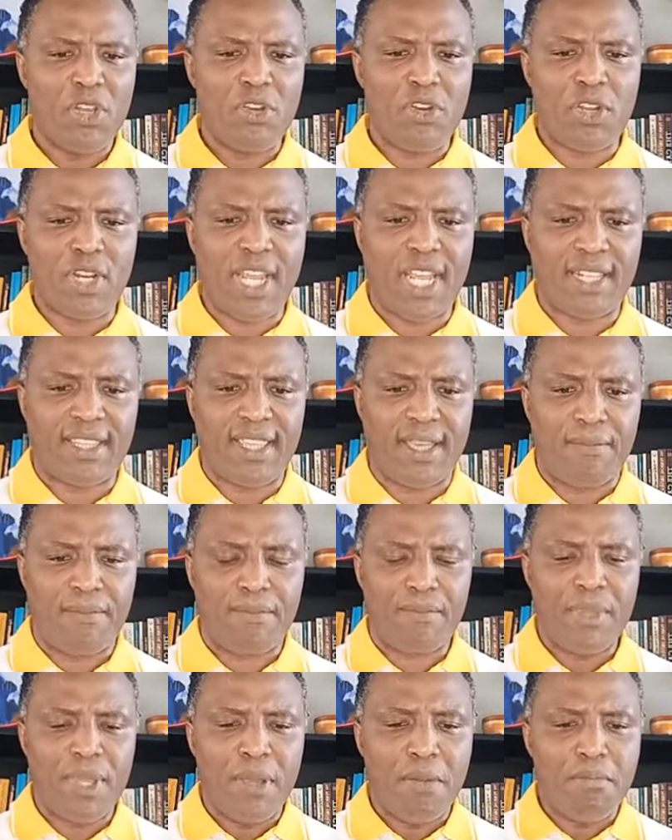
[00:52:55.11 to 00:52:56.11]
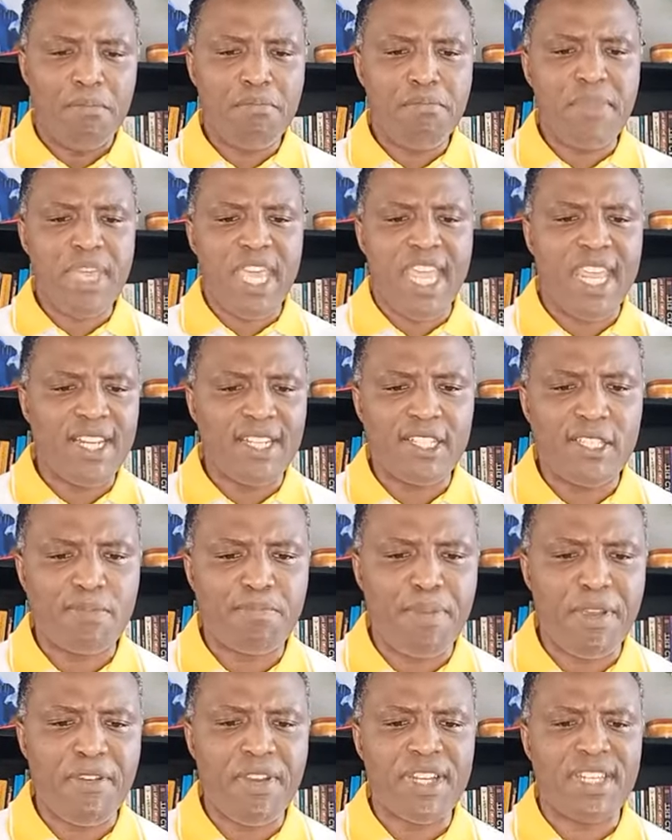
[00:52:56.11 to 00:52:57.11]
Look at them.
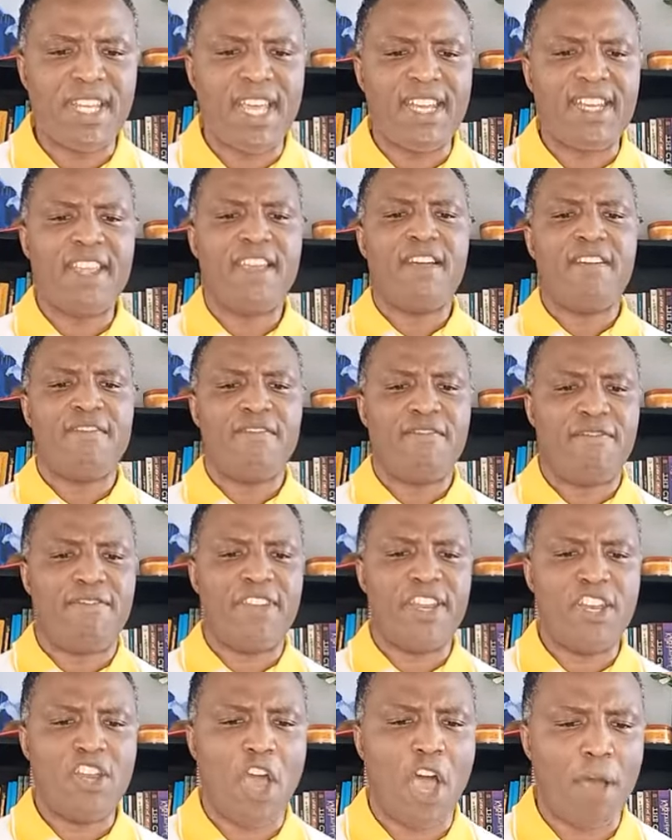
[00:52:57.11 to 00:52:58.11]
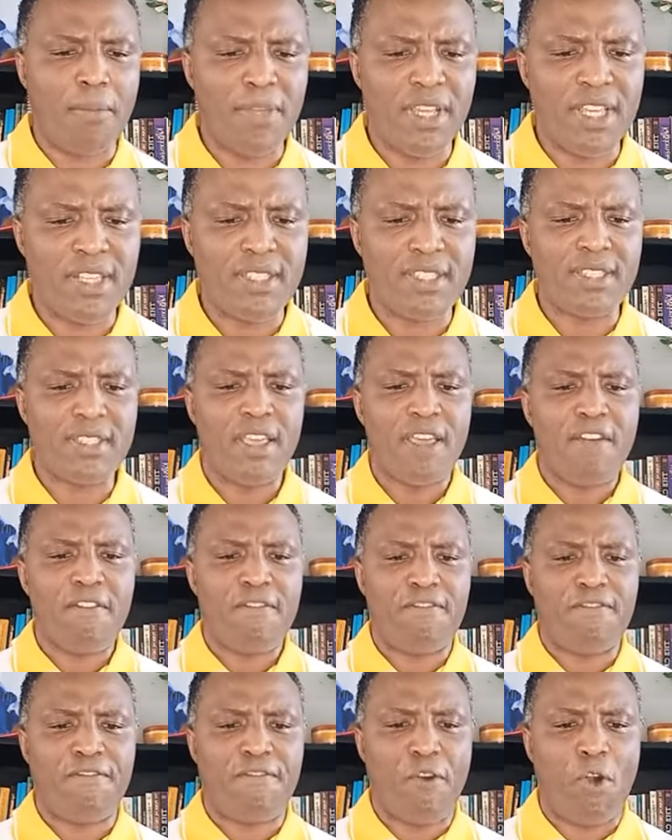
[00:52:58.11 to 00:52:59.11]
Mean-spirited, venomous,
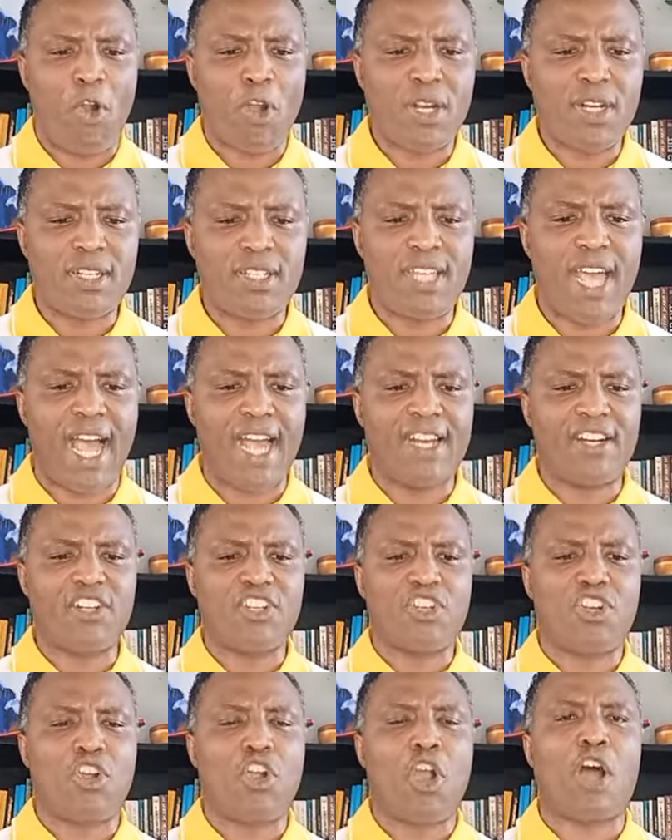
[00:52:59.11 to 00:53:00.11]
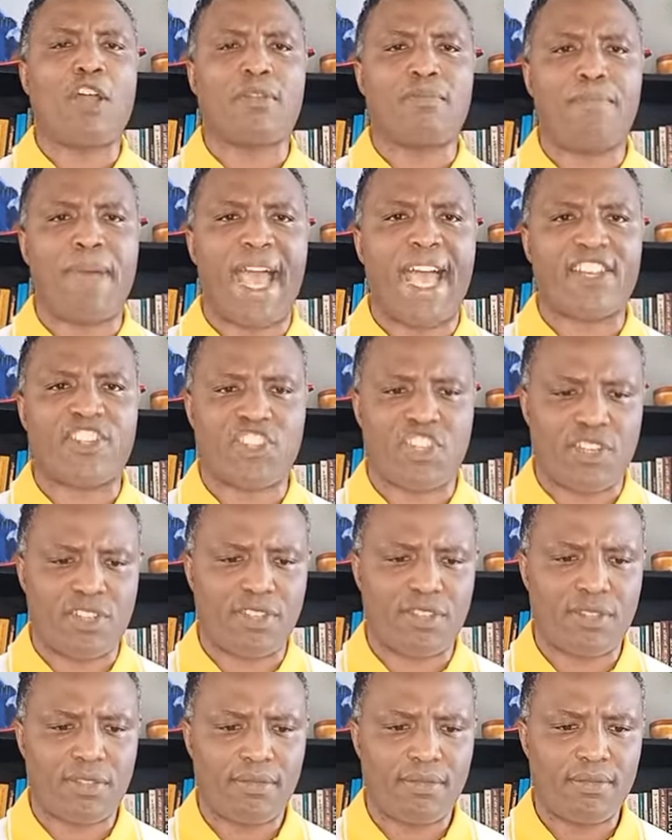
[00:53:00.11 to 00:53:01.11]
fork-tongued god
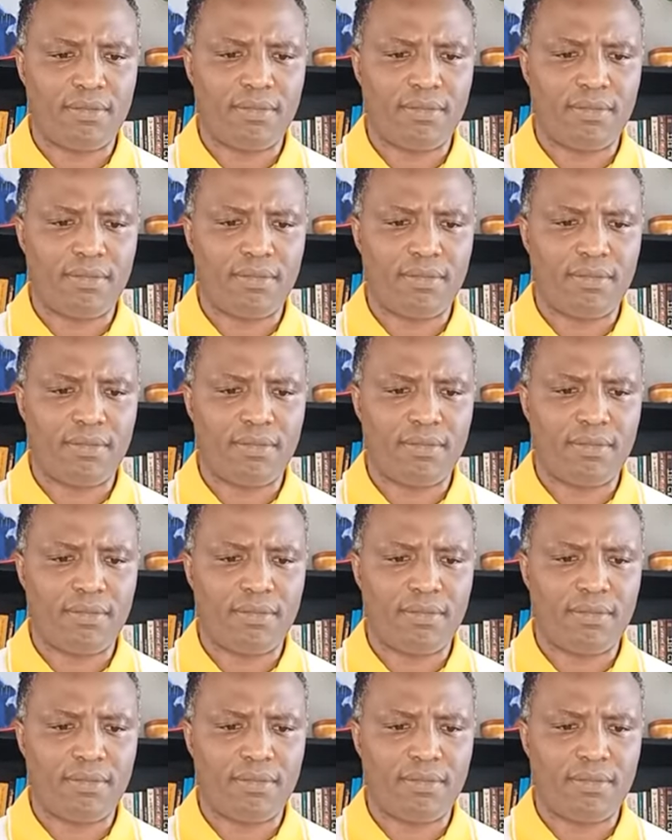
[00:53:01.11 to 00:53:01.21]
bashers.